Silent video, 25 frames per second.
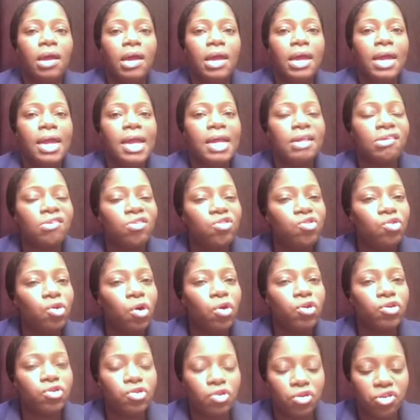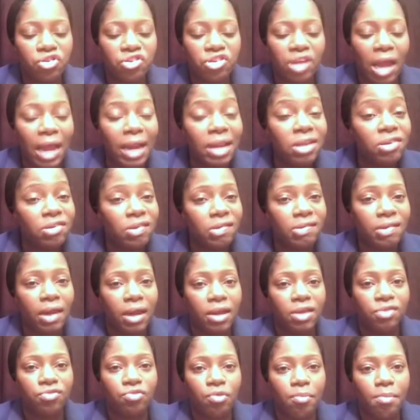it's not your challenges that
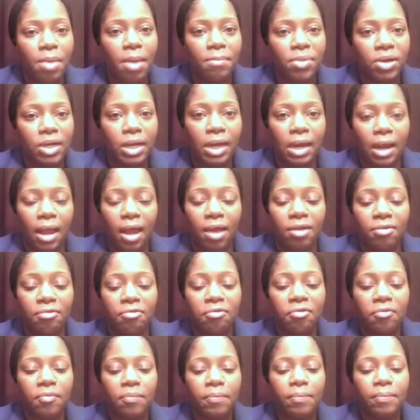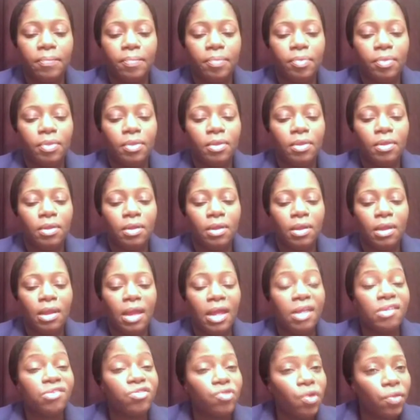is remembered in life.
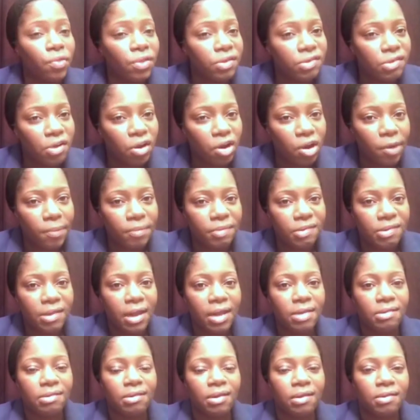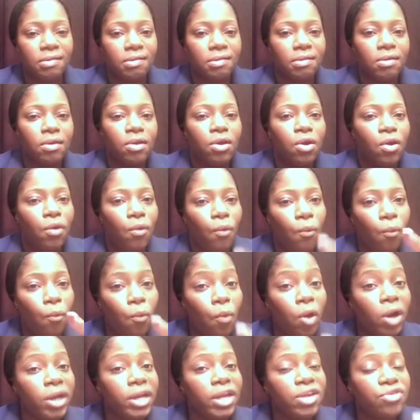It's not the circumstances.
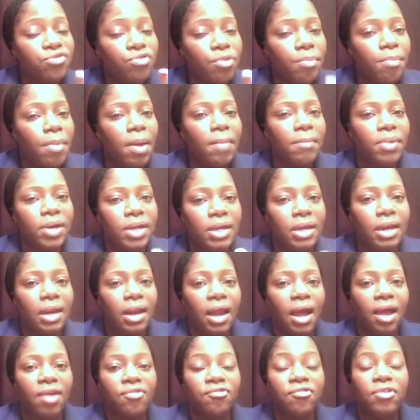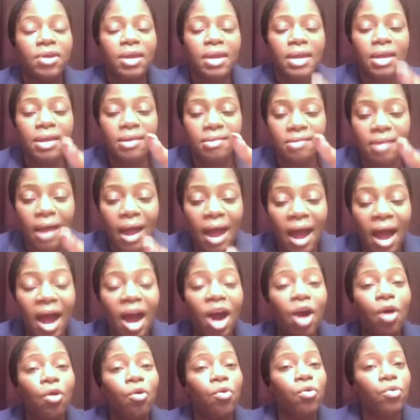What is remembered in life is
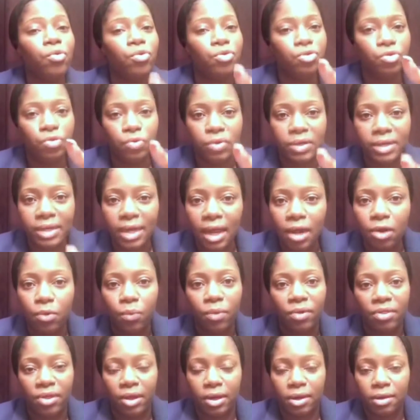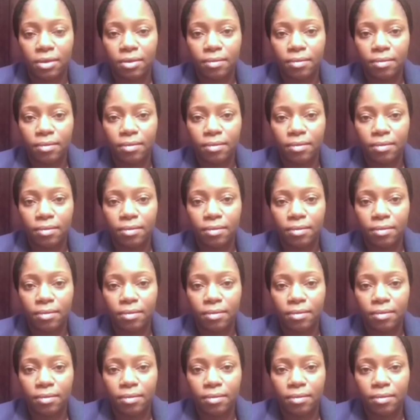how you dealt with it.